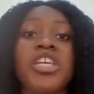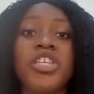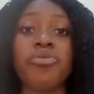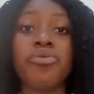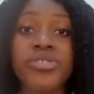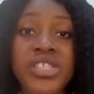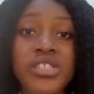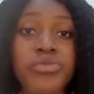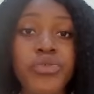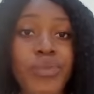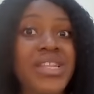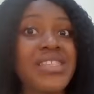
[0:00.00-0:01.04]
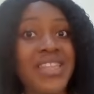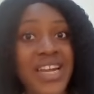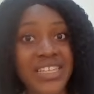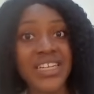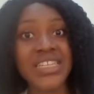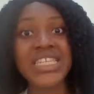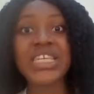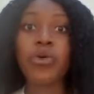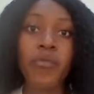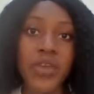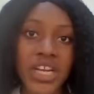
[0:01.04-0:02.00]
you will still remain stagnant in
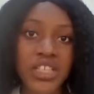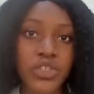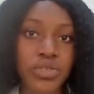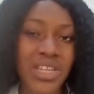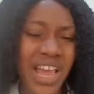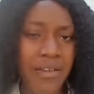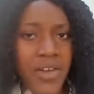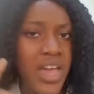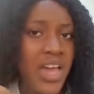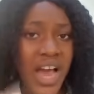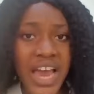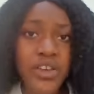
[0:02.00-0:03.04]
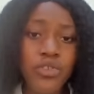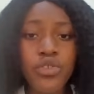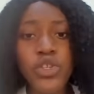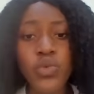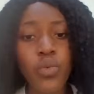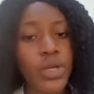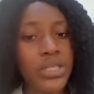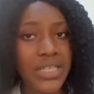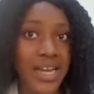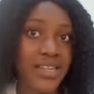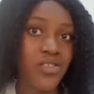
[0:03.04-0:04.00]
your financial life, and you don't
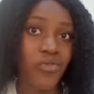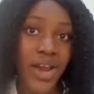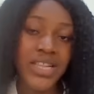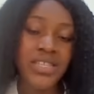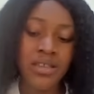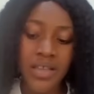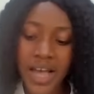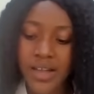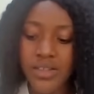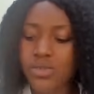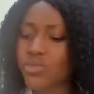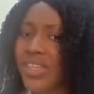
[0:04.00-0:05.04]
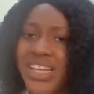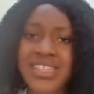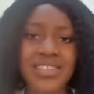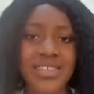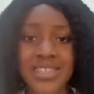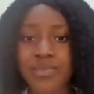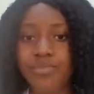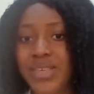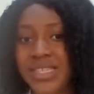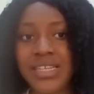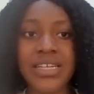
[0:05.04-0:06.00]
want that, right? Yeah, so that is
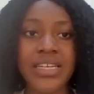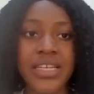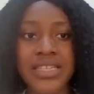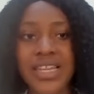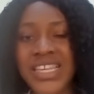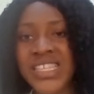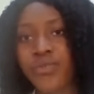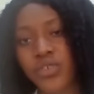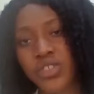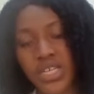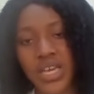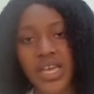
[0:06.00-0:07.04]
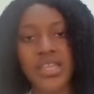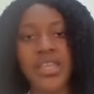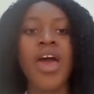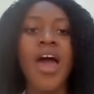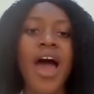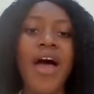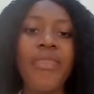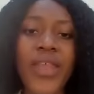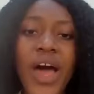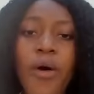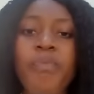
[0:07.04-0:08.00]
basically it. Let's forge ahead.
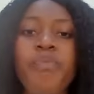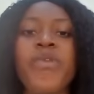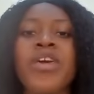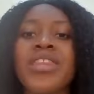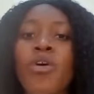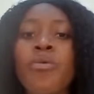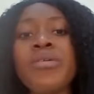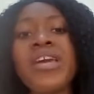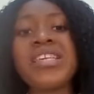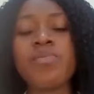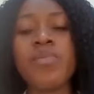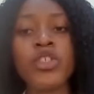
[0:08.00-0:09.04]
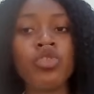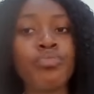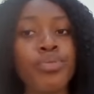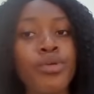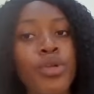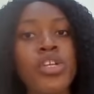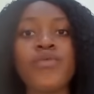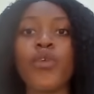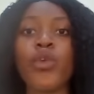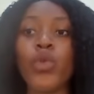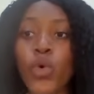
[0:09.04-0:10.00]
And now there will be a special
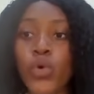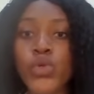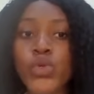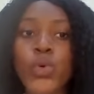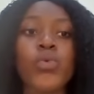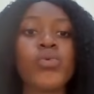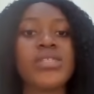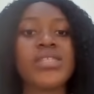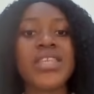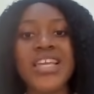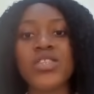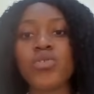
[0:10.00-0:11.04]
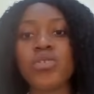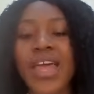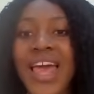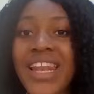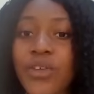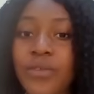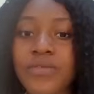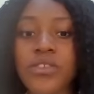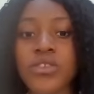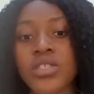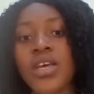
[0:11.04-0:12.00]
bonus for those who will stay to the end
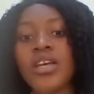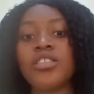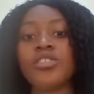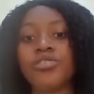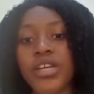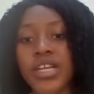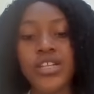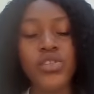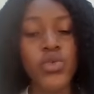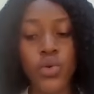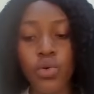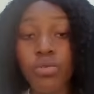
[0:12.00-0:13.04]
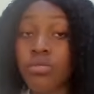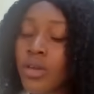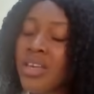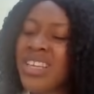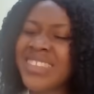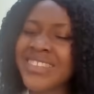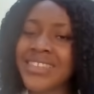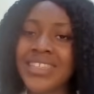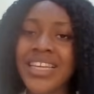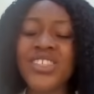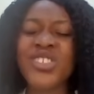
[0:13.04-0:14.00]
of those trainings. So
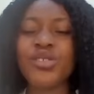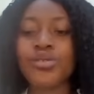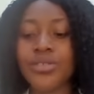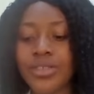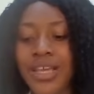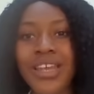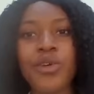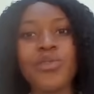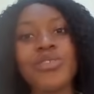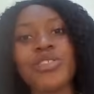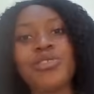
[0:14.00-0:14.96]
stay true to the end of this